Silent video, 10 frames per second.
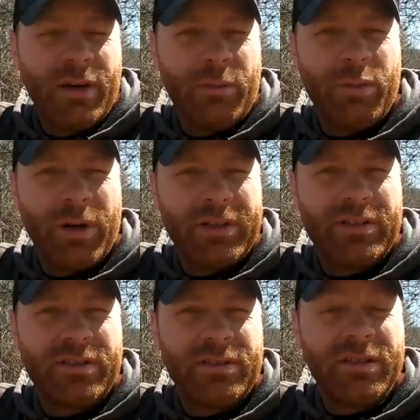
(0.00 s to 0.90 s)
but
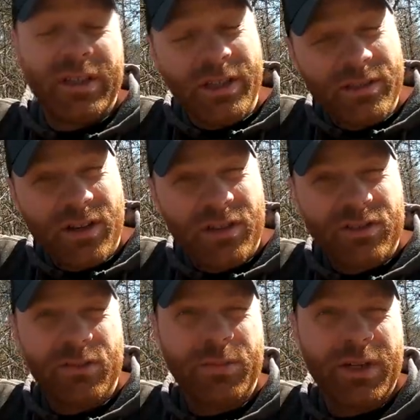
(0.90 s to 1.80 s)
he's
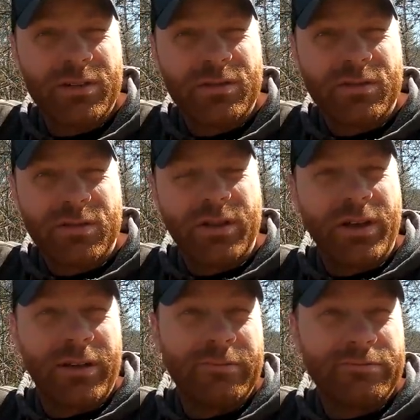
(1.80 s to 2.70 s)
also been
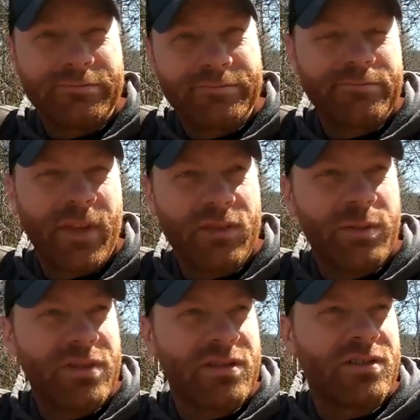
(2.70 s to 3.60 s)
um, his
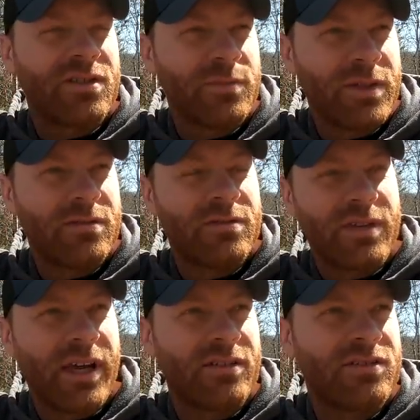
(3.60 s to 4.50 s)
business has been
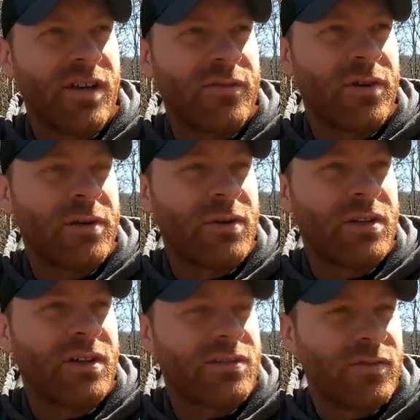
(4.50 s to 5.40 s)
kind of suffering
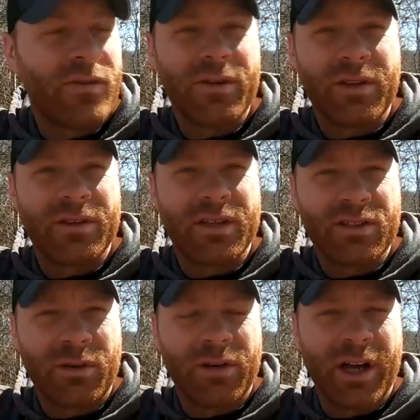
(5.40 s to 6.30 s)
because of everything that's
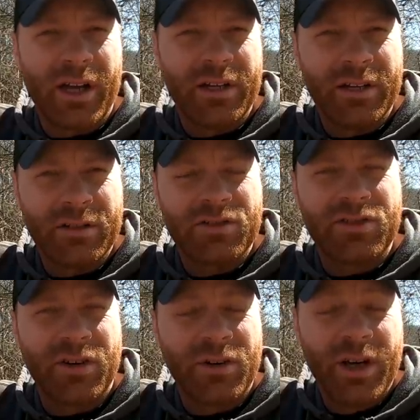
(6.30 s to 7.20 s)
going on here.
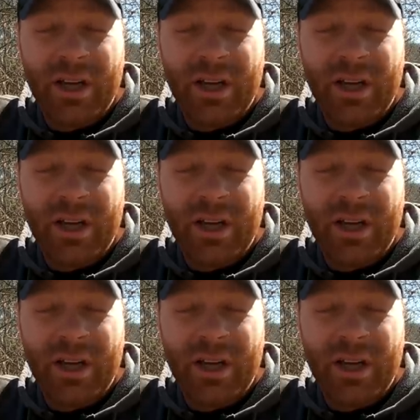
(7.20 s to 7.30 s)
So,